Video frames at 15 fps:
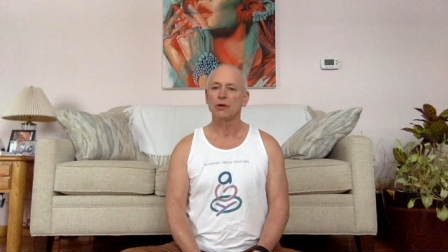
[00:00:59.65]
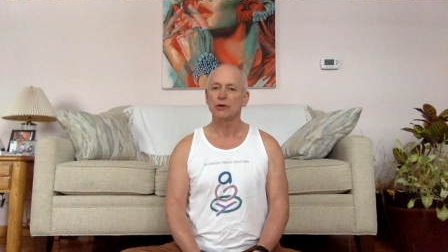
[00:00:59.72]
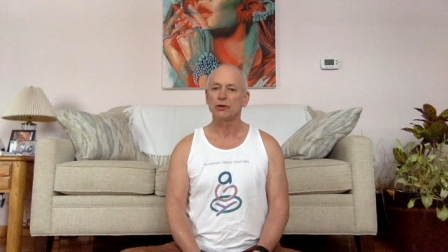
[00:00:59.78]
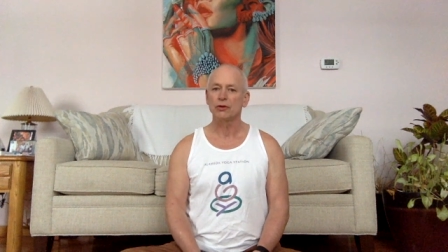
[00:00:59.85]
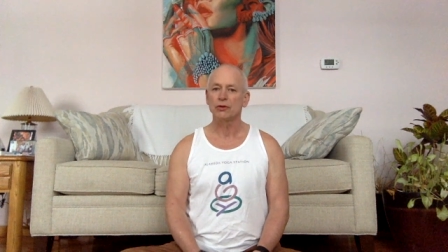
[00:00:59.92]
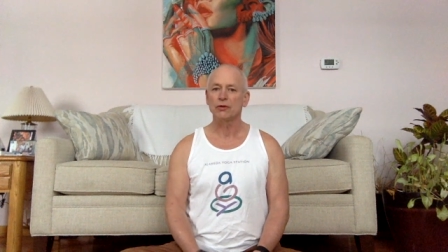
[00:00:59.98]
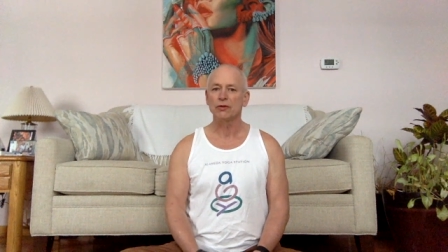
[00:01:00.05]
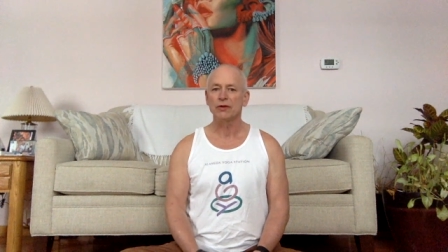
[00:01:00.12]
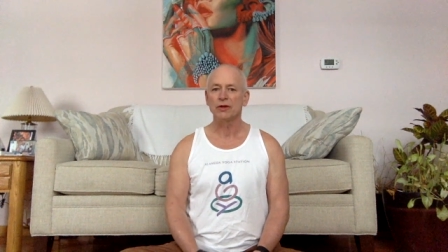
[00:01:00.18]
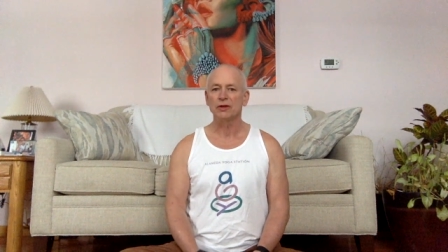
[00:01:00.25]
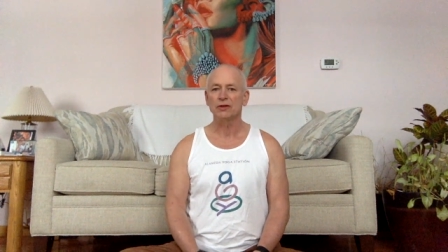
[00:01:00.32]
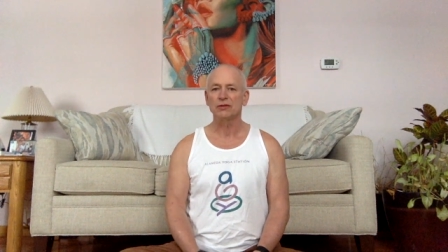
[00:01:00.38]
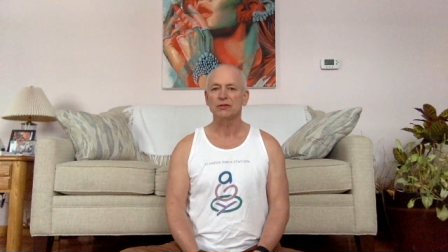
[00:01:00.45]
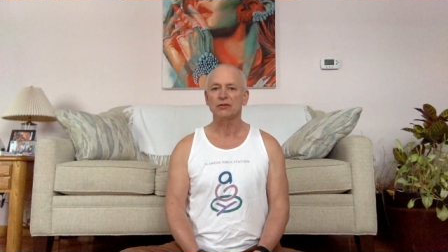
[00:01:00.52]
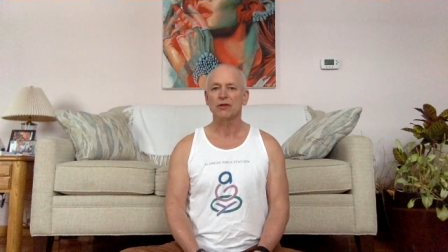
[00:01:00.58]
turn
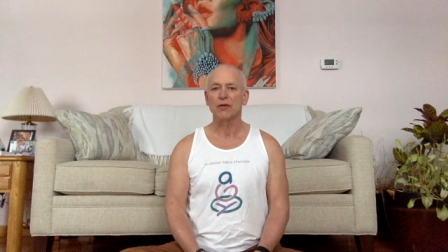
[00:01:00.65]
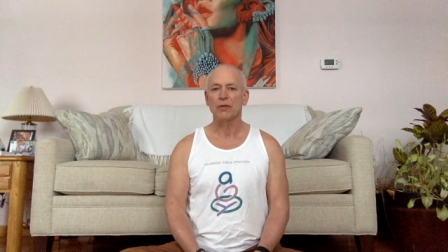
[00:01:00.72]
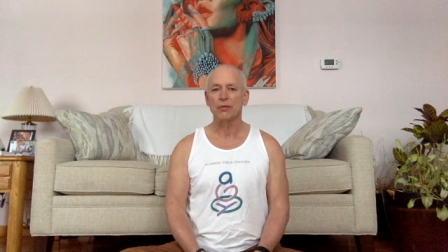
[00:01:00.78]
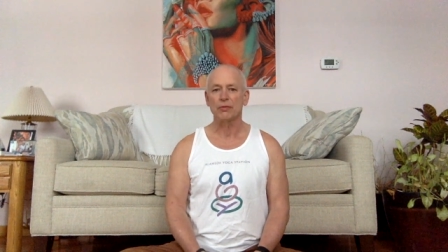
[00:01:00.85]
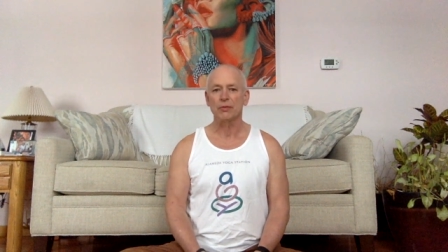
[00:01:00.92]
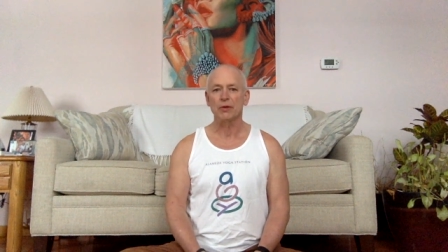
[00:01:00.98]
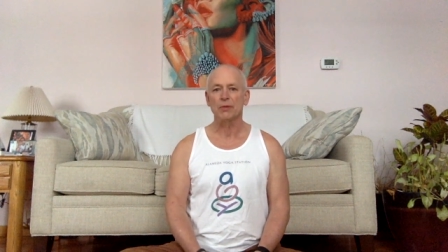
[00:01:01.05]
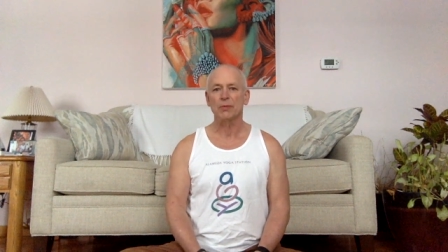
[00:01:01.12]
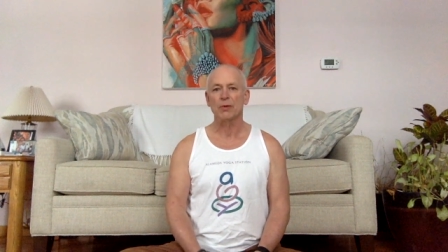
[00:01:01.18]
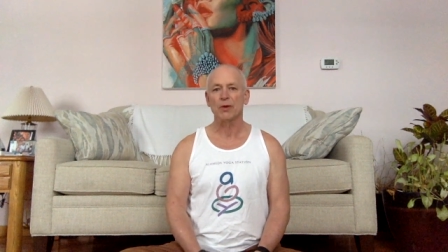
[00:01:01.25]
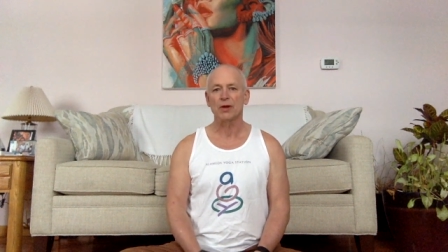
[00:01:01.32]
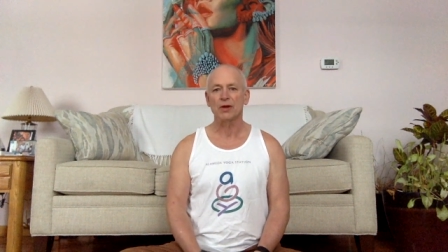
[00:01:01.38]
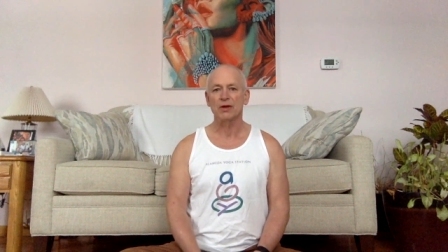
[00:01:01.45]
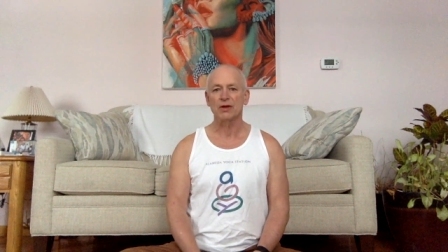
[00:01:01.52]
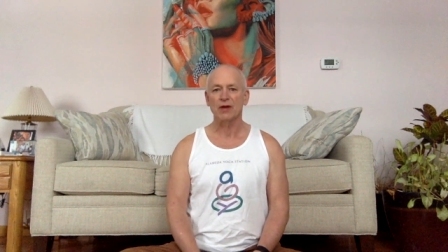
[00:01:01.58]
these 3
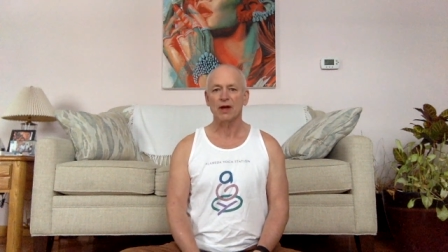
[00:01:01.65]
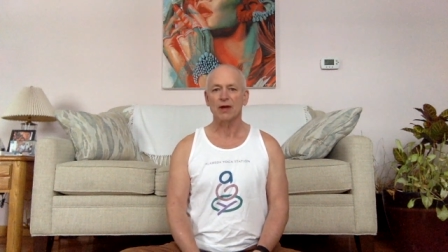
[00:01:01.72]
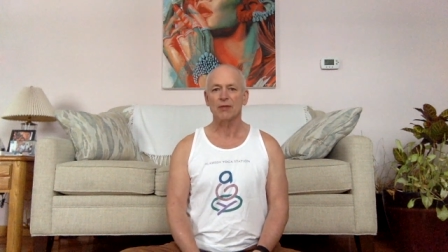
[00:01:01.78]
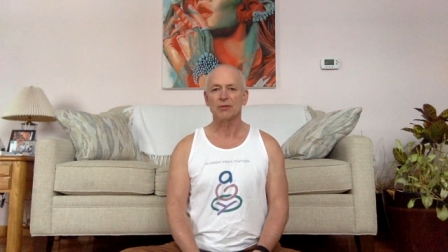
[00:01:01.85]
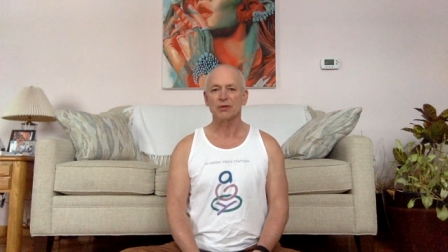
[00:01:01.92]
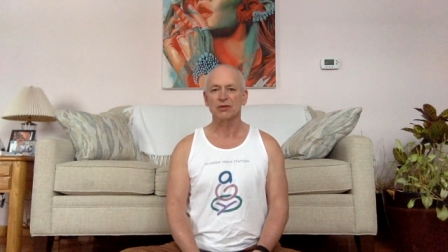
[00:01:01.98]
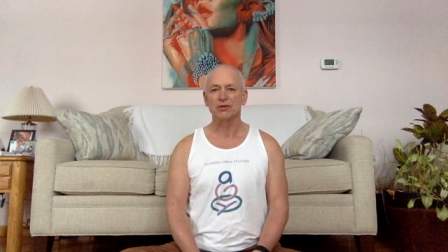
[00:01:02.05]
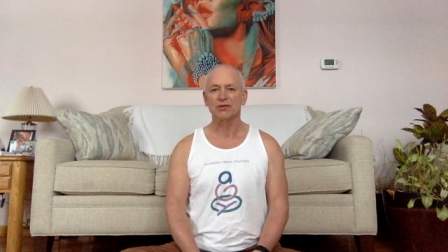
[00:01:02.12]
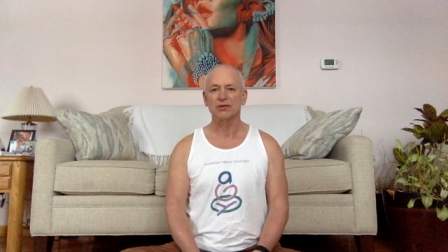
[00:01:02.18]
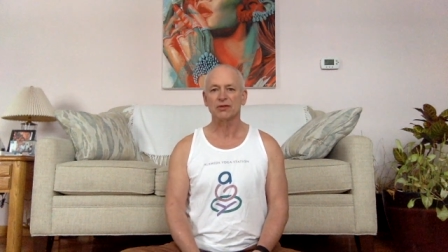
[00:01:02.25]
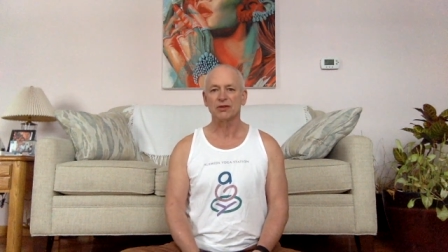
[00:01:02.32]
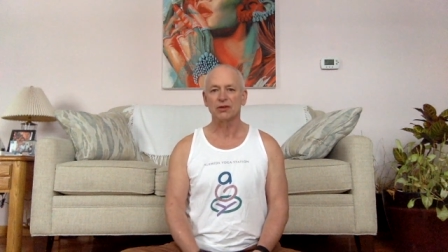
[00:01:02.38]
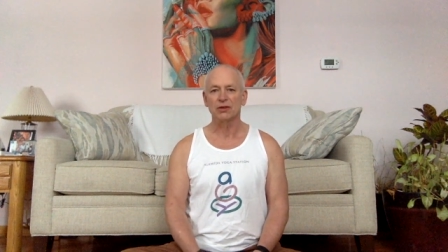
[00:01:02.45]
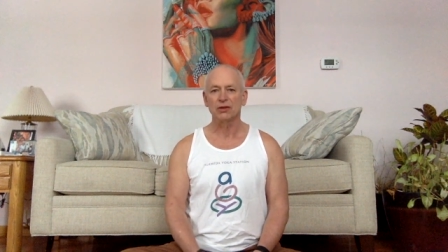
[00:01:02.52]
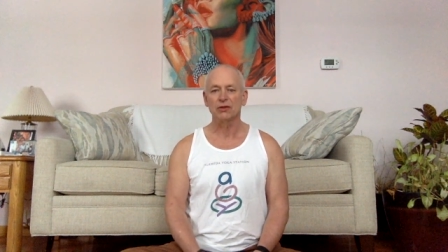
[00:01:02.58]
pranayamas
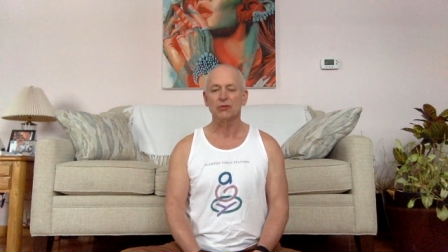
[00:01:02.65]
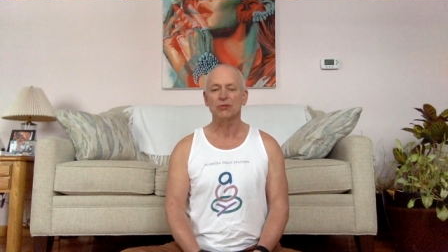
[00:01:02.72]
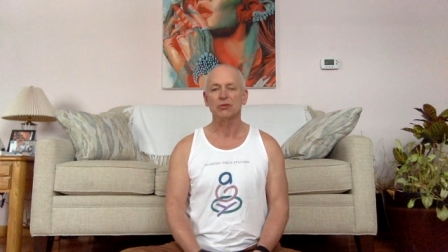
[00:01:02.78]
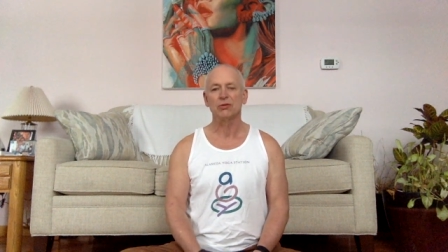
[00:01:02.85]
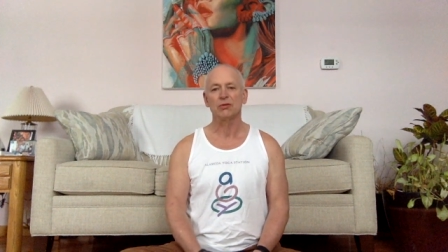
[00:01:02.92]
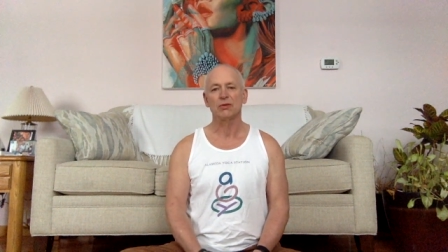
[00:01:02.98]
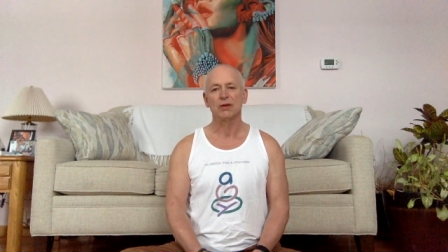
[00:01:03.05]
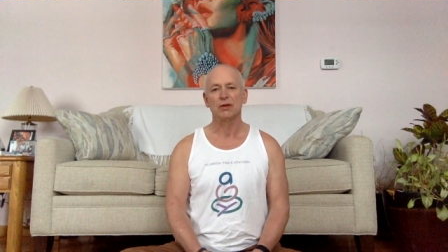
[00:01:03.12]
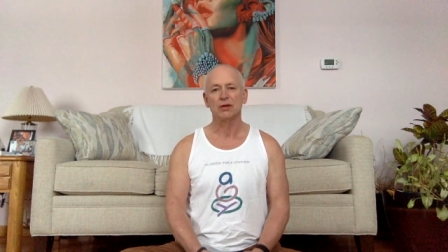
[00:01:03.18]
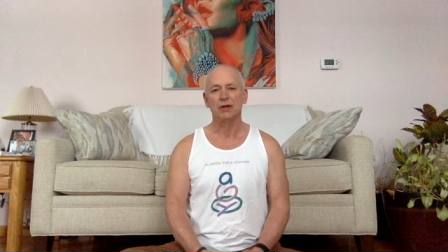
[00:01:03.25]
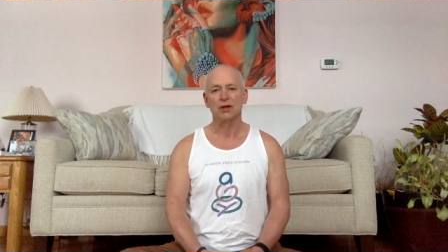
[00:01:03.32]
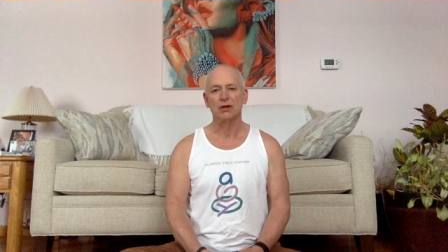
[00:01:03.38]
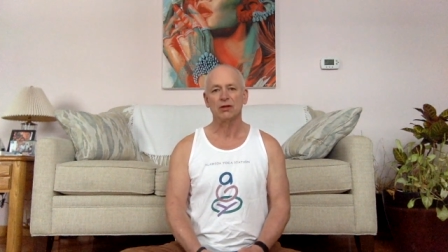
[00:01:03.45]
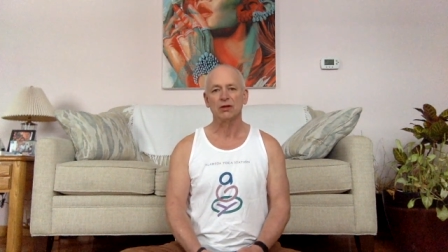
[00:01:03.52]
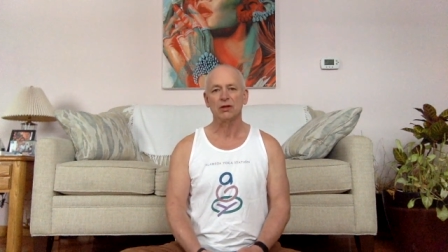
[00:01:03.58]
into a
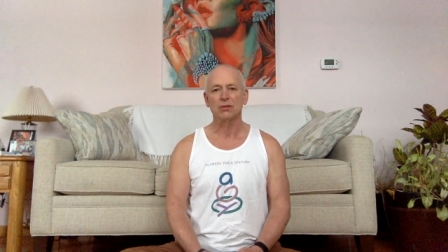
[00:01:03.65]
daily